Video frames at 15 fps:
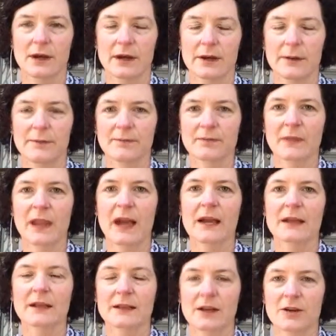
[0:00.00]

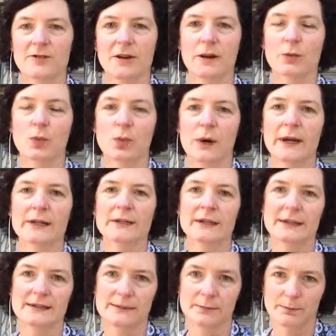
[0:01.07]
I clarified what
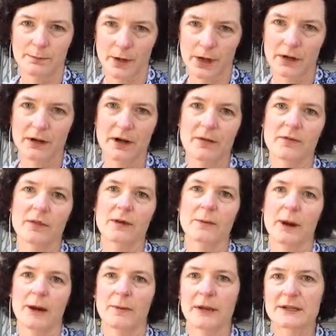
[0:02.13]
part of the
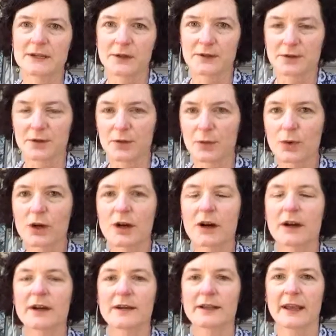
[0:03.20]
about page I was going to work
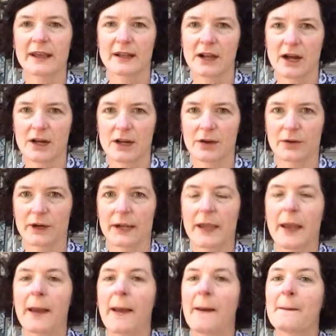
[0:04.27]
on and got going.
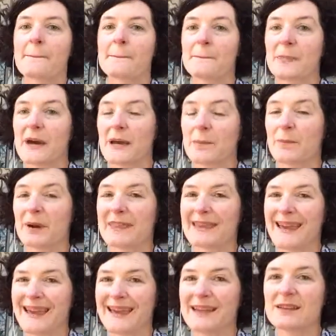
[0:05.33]
But by
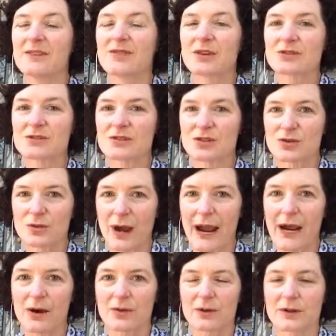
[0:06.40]
the end of those 2
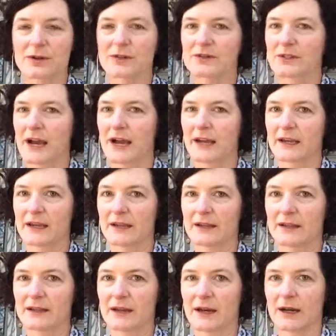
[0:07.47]
hours, I
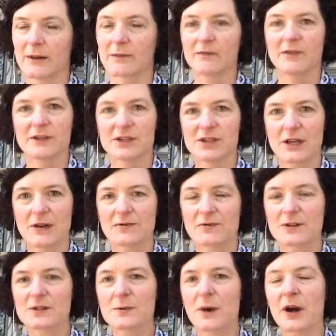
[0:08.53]
had finished that
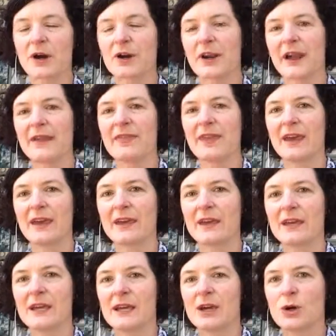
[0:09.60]
first part and
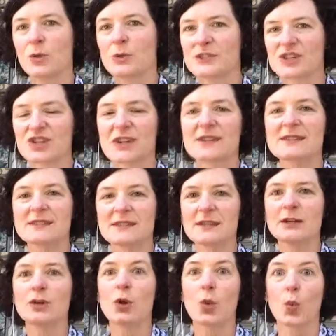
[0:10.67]
then was just
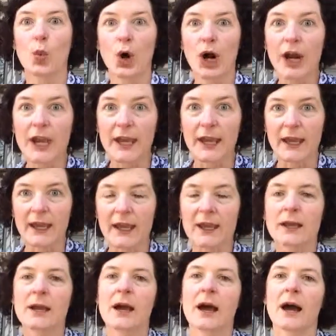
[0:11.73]
still working.
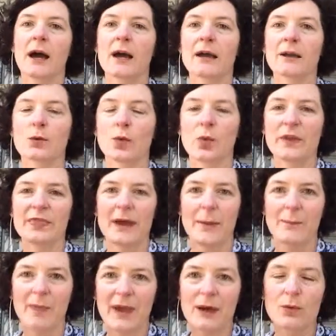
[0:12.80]
And what that
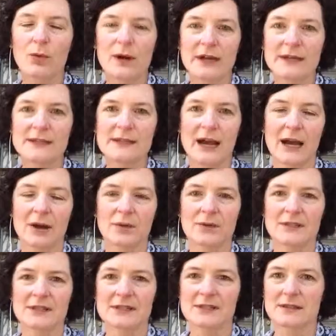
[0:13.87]
meant was I
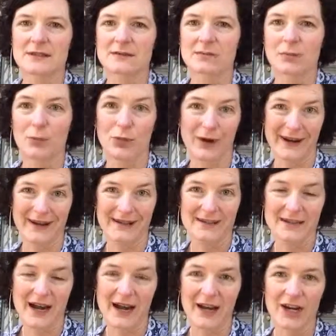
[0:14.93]
was brain
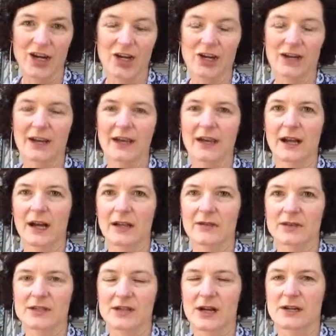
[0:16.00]
tired and kind of
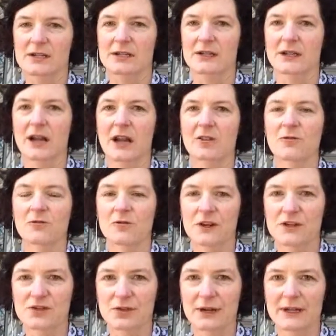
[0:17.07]
exhausted and kind of
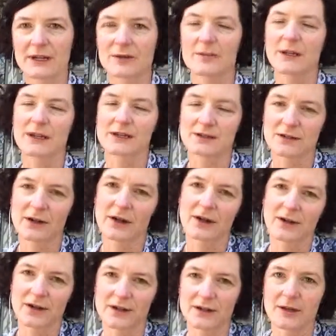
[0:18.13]
frustrated because you know
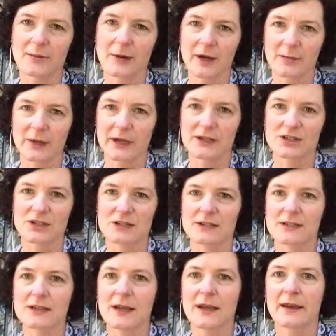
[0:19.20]
how hard the about page
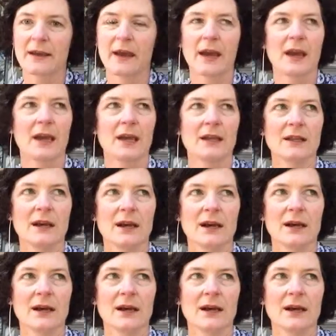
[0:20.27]
is. And